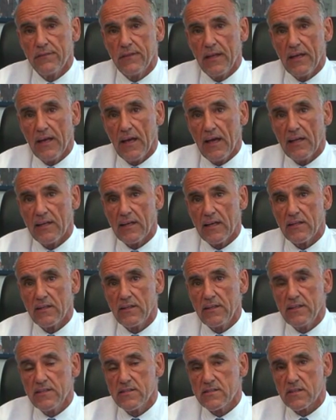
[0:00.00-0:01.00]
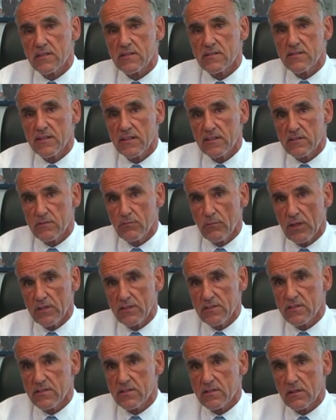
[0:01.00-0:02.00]
They had at least a 6
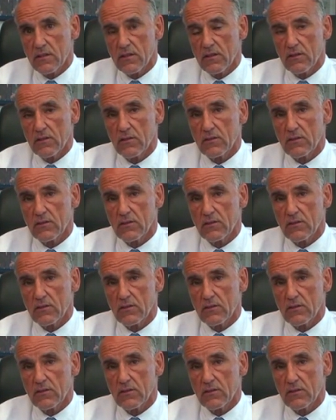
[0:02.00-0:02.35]
months